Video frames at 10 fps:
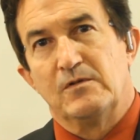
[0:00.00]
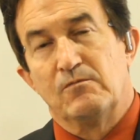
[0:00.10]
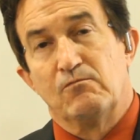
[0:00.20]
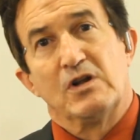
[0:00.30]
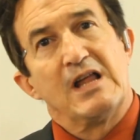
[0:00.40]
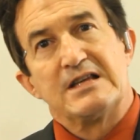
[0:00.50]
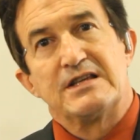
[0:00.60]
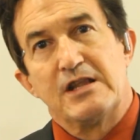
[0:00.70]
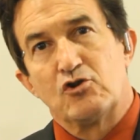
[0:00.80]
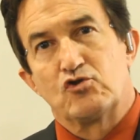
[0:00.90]

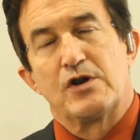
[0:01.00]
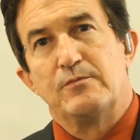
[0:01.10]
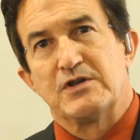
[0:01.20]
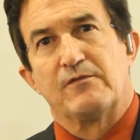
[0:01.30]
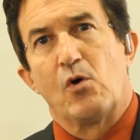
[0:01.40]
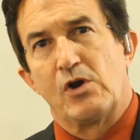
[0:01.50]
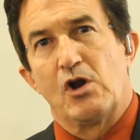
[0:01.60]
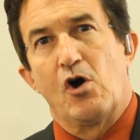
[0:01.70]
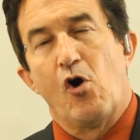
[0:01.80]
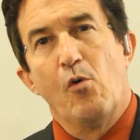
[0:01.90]
realizing their dreams of
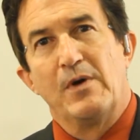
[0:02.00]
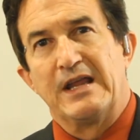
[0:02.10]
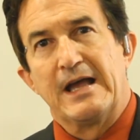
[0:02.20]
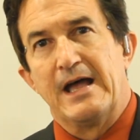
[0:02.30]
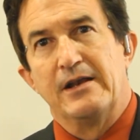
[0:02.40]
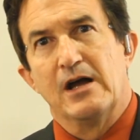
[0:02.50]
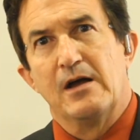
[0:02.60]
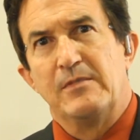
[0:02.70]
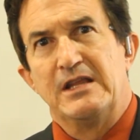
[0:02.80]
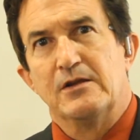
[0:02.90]
owning a home again.
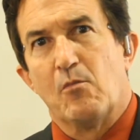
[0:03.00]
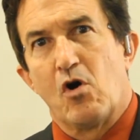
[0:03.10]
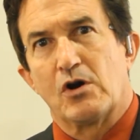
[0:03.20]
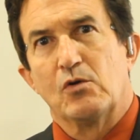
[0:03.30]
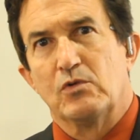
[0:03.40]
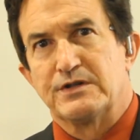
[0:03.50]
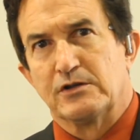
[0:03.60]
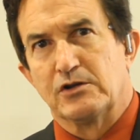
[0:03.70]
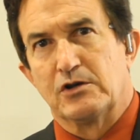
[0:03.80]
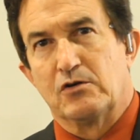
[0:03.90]
I mean, the market was a
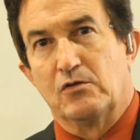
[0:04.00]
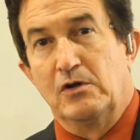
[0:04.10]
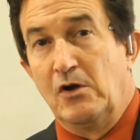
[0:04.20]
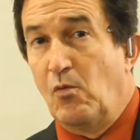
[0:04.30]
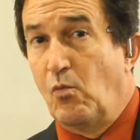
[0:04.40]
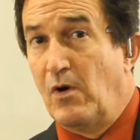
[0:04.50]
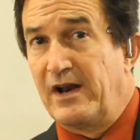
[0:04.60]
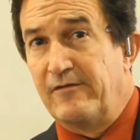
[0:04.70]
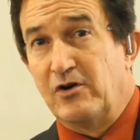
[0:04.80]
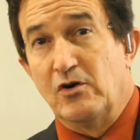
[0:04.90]
little
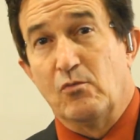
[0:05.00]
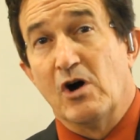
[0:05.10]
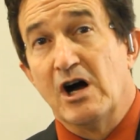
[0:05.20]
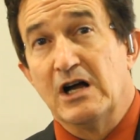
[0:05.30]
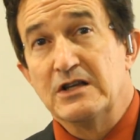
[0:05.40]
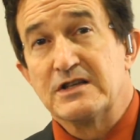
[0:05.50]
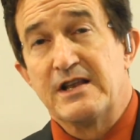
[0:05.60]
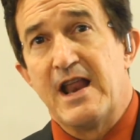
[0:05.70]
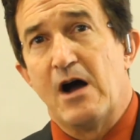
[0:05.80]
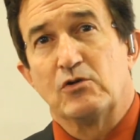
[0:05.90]
whatever it was,
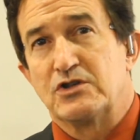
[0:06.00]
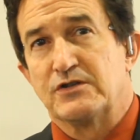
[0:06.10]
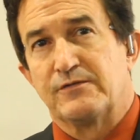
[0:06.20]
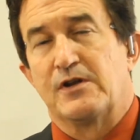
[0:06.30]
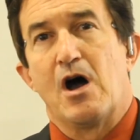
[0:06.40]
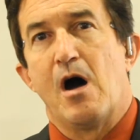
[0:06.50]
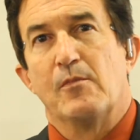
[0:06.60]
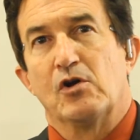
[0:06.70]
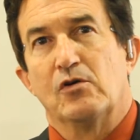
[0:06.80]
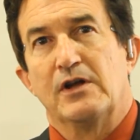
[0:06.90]
and now it's just
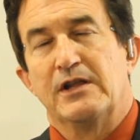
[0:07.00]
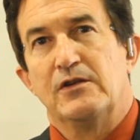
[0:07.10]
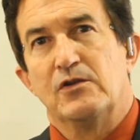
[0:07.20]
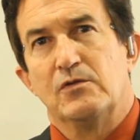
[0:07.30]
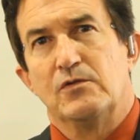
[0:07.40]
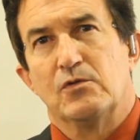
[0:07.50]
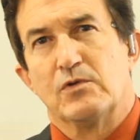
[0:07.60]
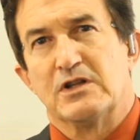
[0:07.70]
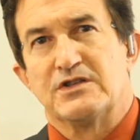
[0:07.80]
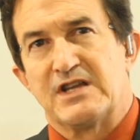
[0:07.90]
phenomenal. And the
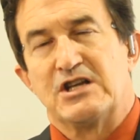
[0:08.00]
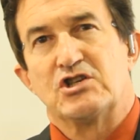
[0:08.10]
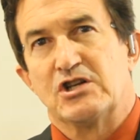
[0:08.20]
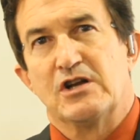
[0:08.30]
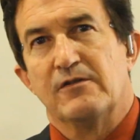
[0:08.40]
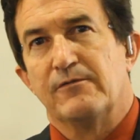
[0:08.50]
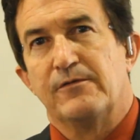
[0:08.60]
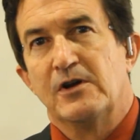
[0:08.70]
realization of